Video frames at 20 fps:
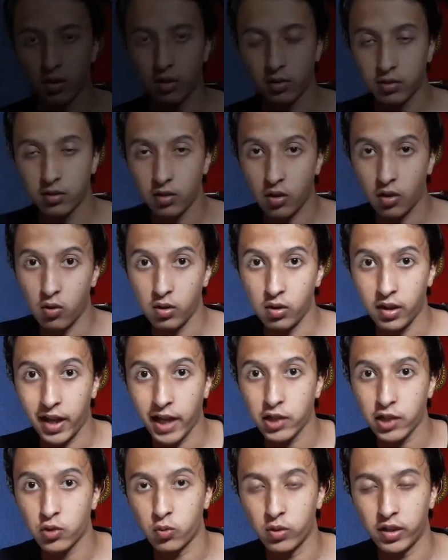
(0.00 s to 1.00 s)
So
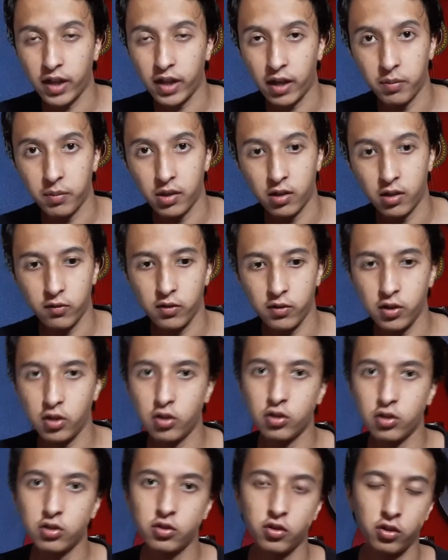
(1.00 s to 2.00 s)
last week I made a
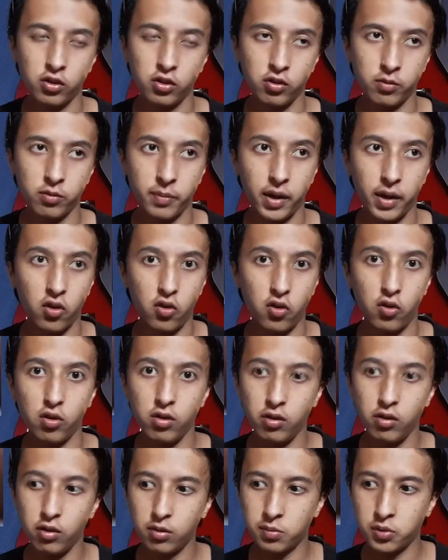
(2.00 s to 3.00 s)
video showing you my old
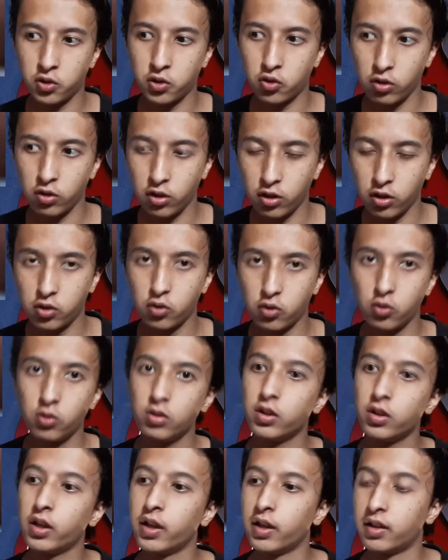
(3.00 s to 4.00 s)
YouTube Studio
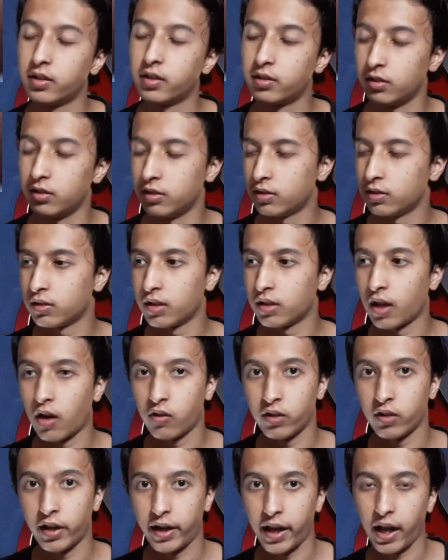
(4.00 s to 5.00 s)
tour, since
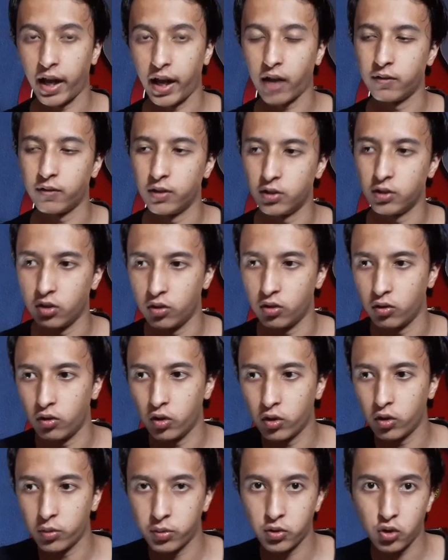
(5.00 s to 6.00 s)
now that I have this new
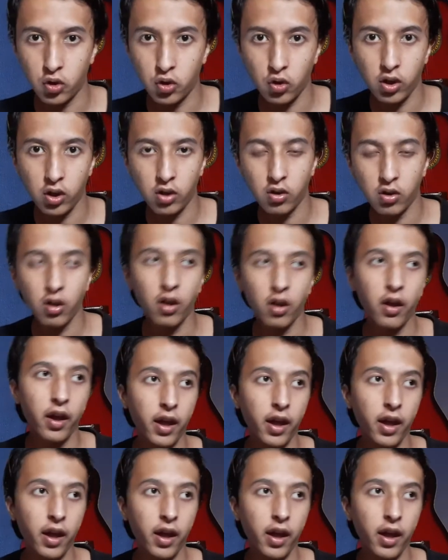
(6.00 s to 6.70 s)
YouTube Studio,